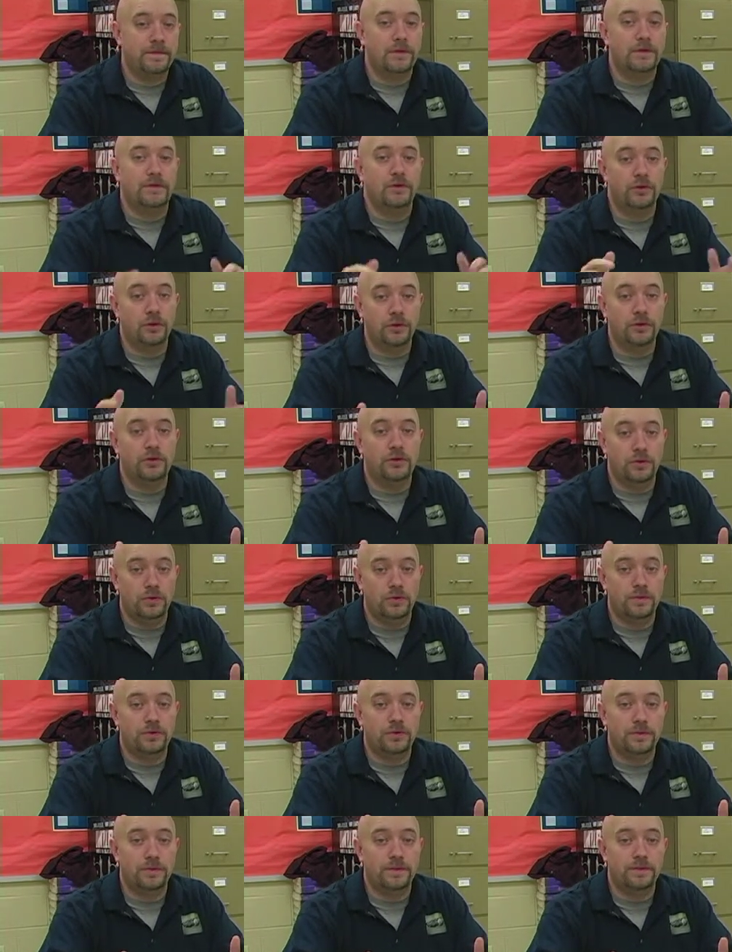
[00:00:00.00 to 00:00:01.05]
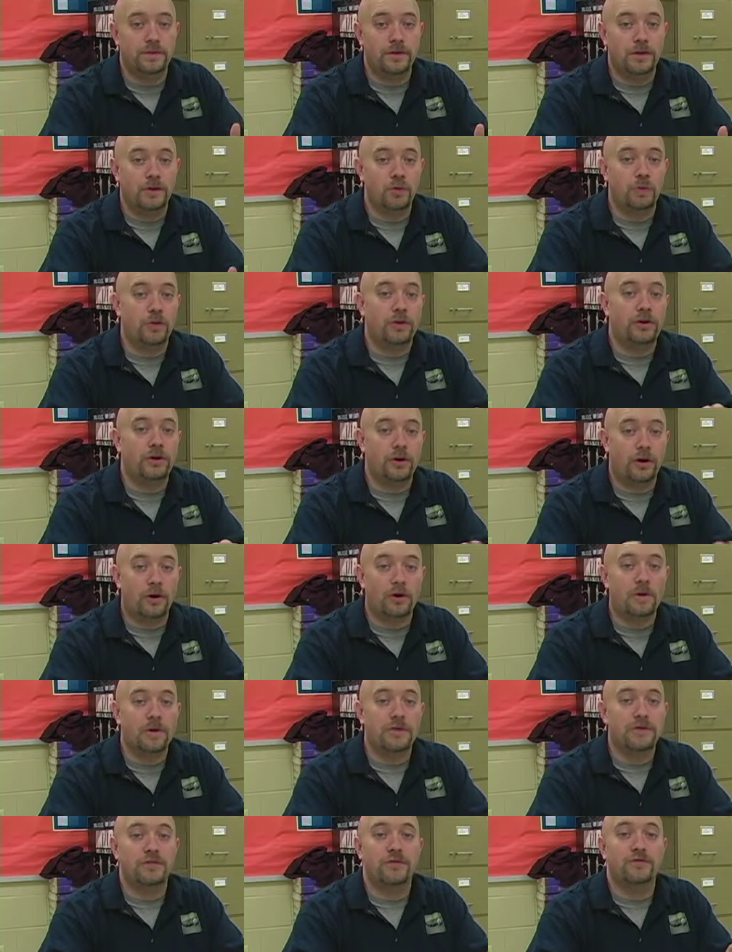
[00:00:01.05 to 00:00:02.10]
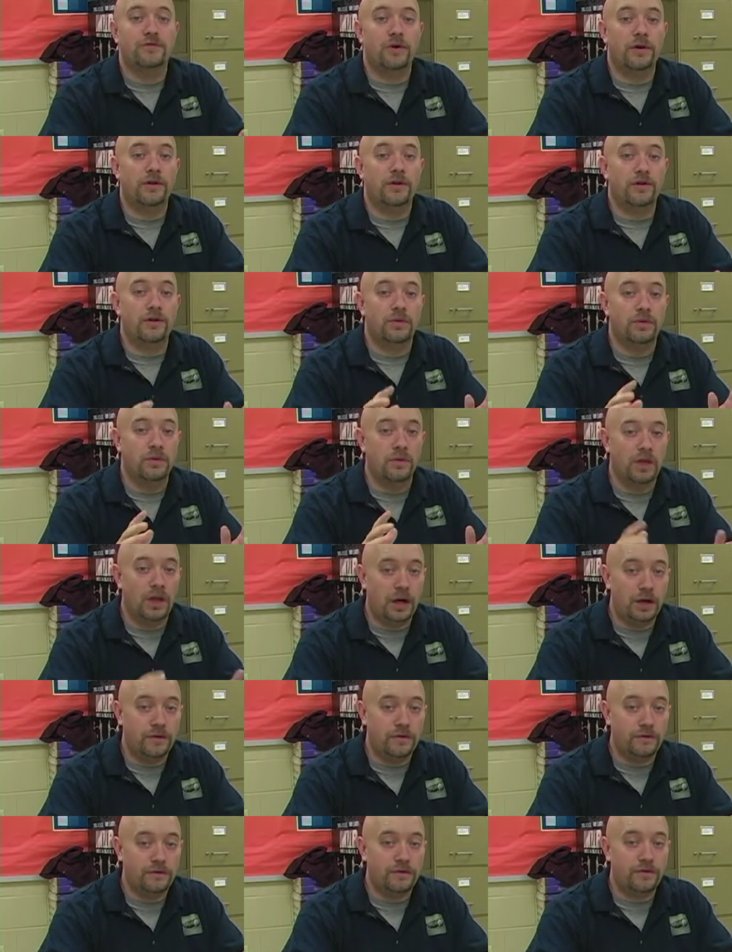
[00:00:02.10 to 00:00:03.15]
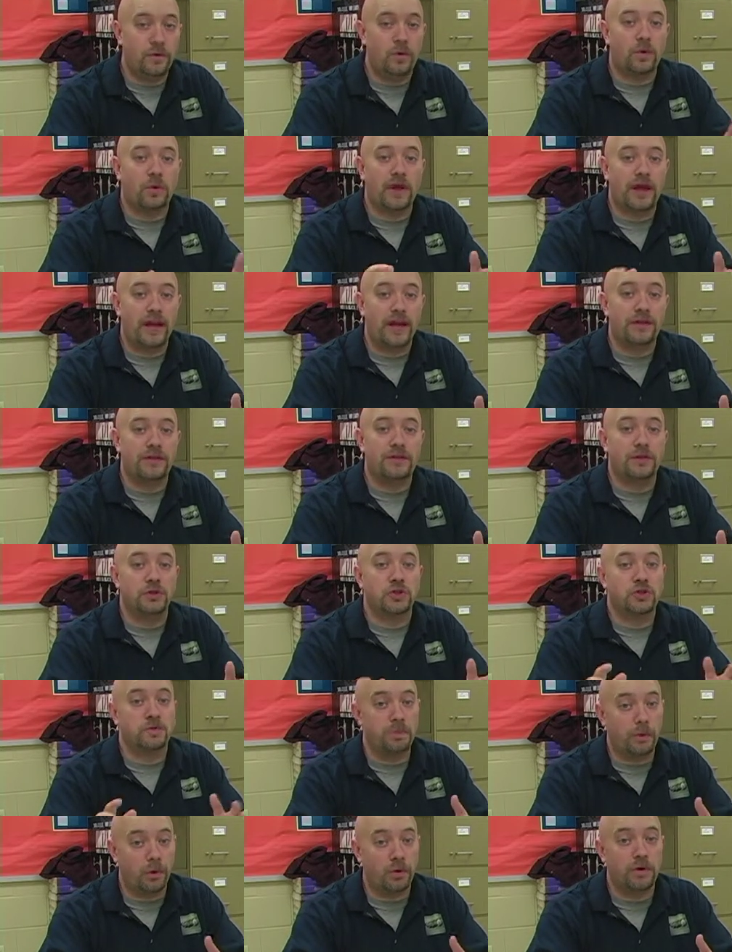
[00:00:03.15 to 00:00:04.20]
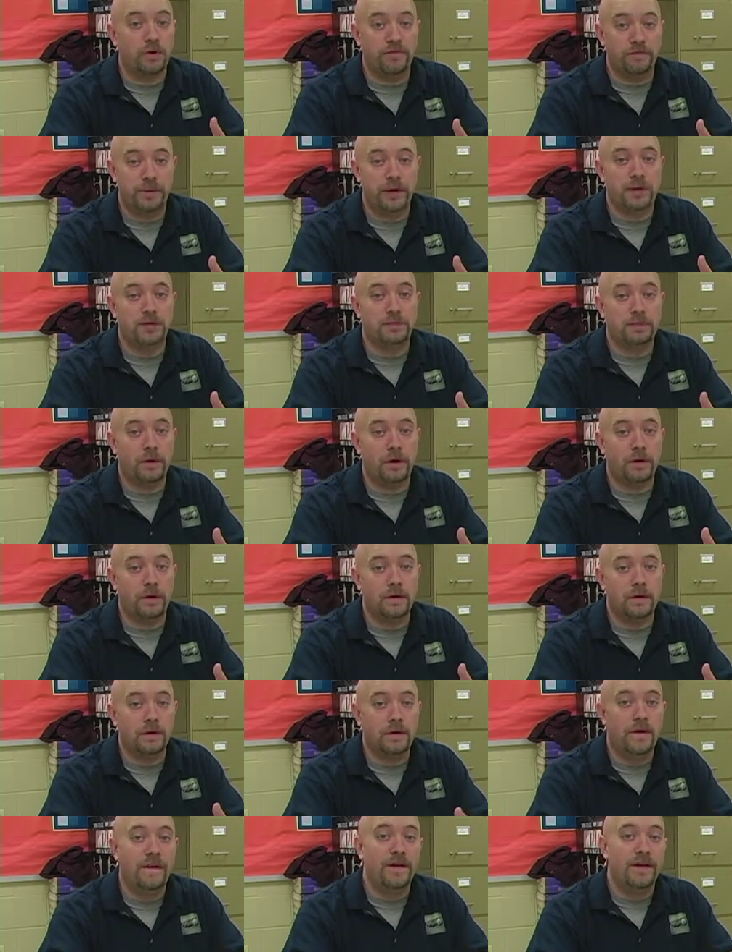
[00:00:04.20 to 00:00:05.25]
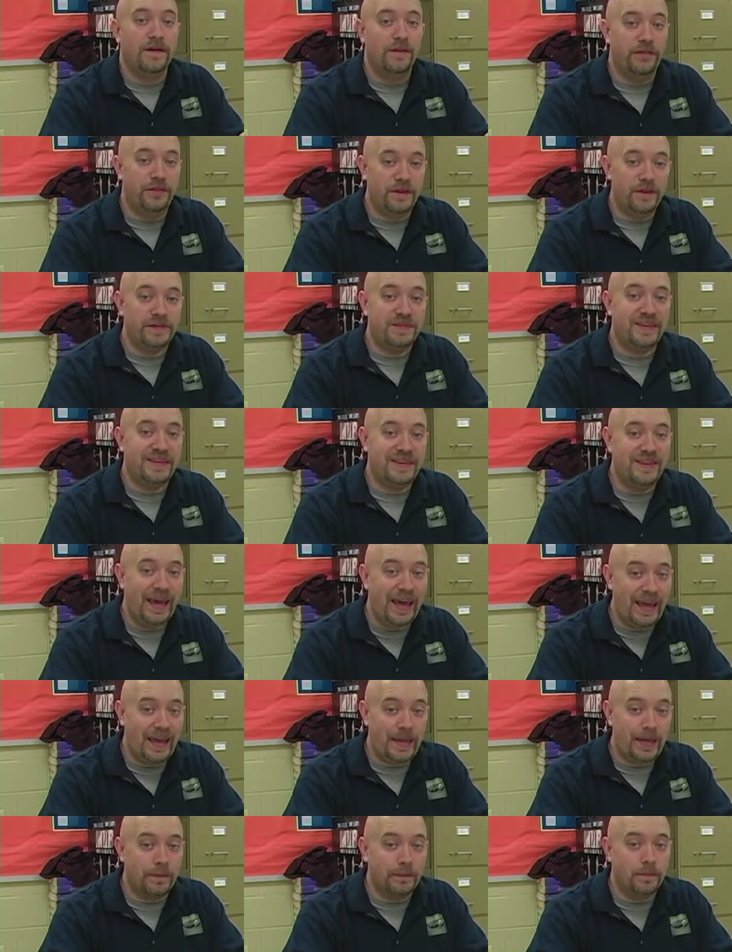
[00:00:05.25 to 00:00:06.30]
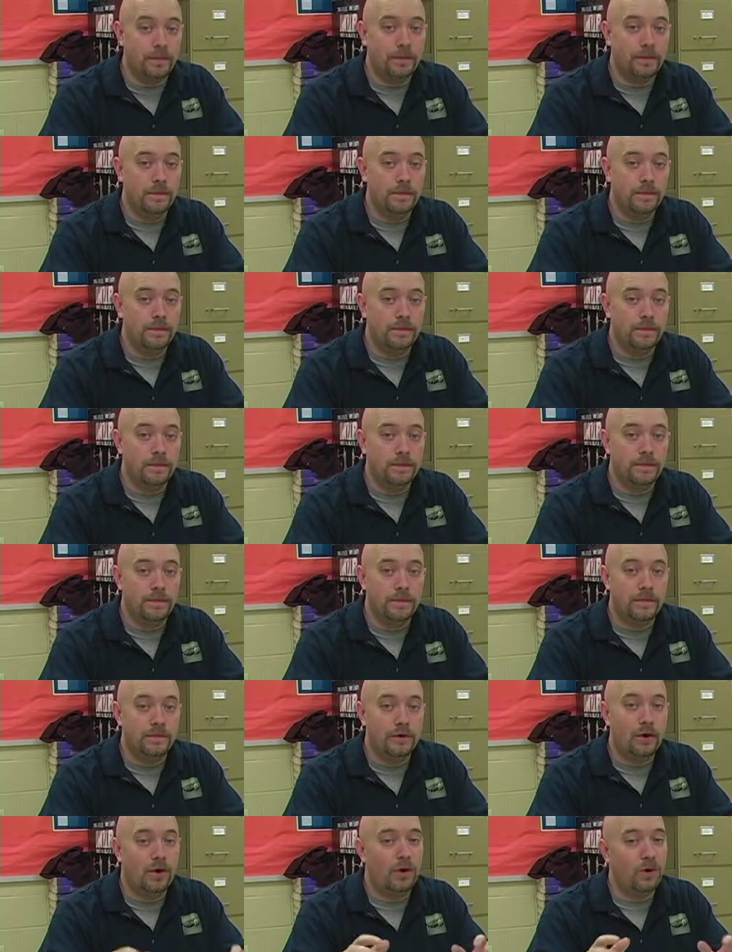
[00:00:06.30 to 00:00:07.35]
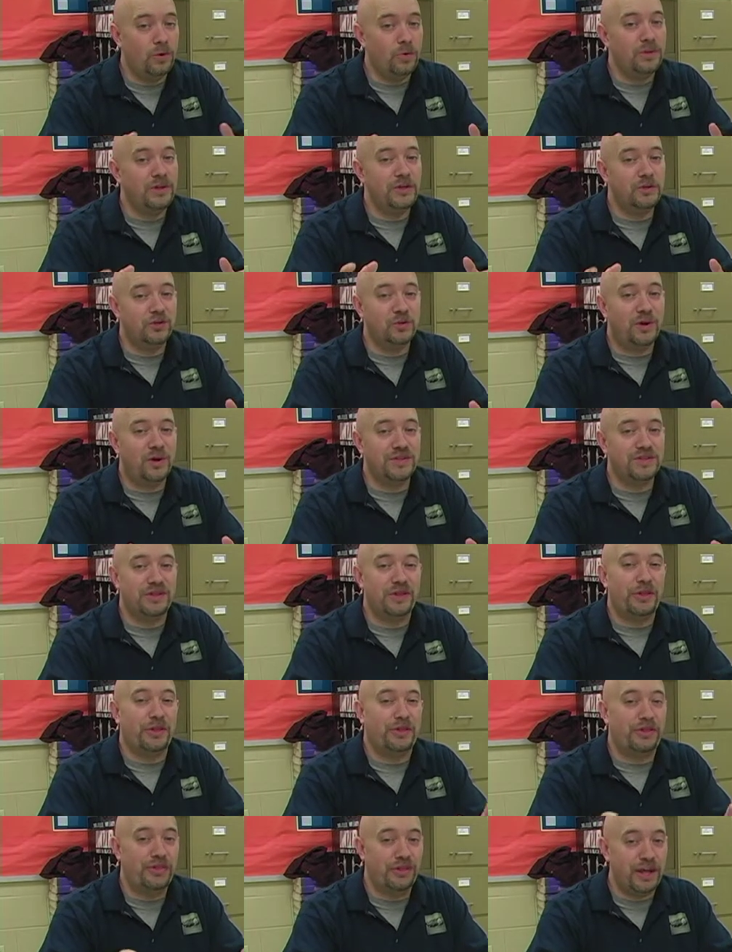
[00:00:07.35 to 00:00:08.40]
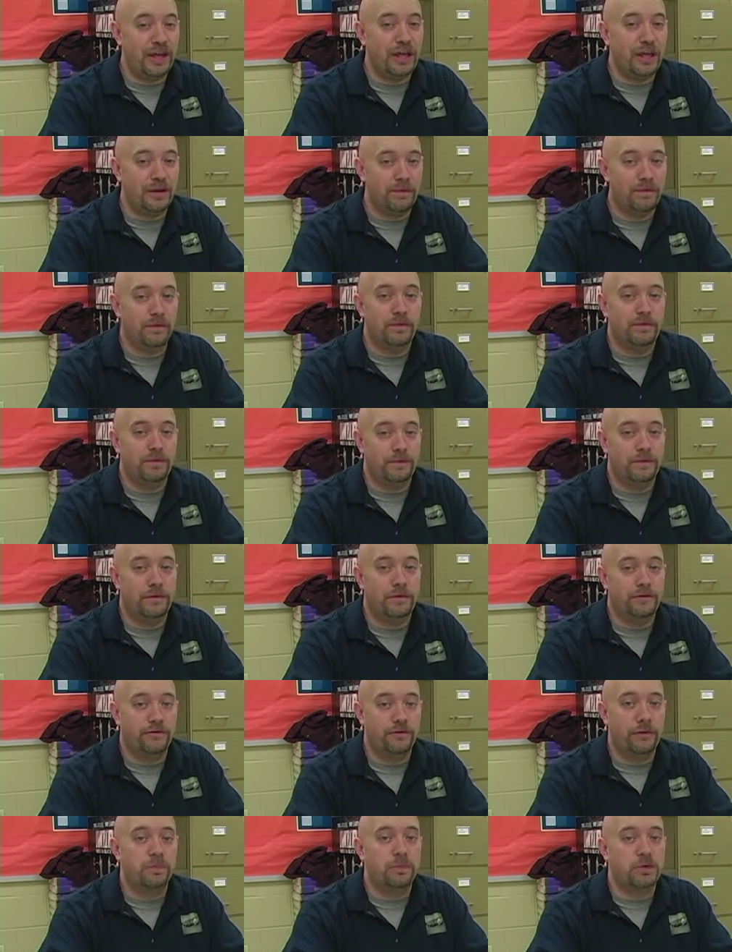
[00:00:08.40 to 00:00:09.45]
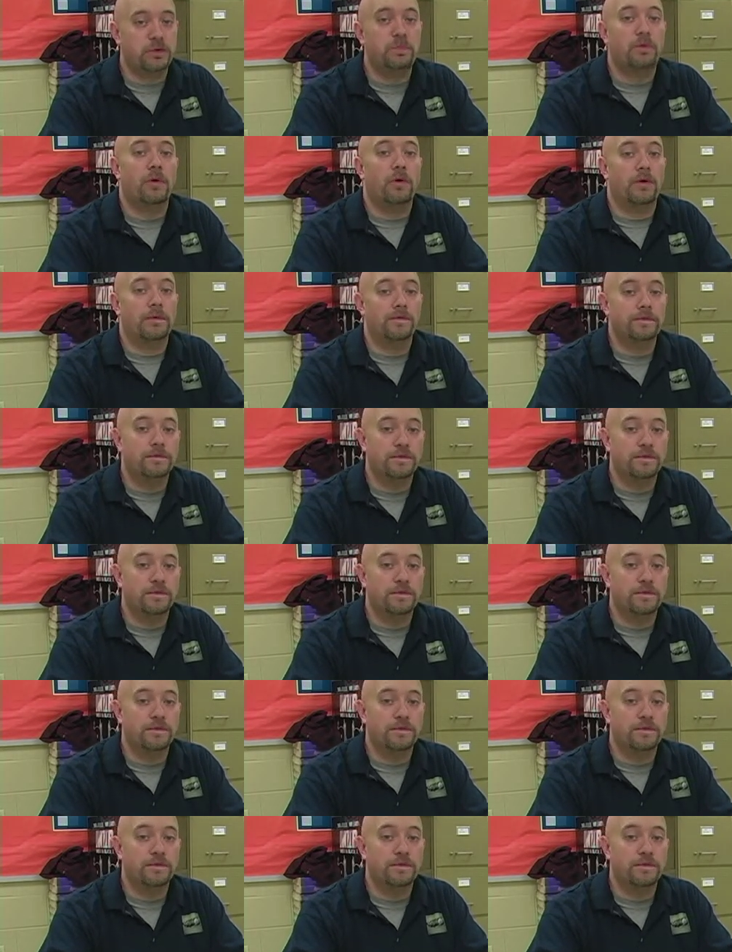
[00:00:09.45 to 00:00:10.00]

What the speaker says: Good news. Regardless of whether you love or hate the sport of baseball, this game only draws the theme from the sport.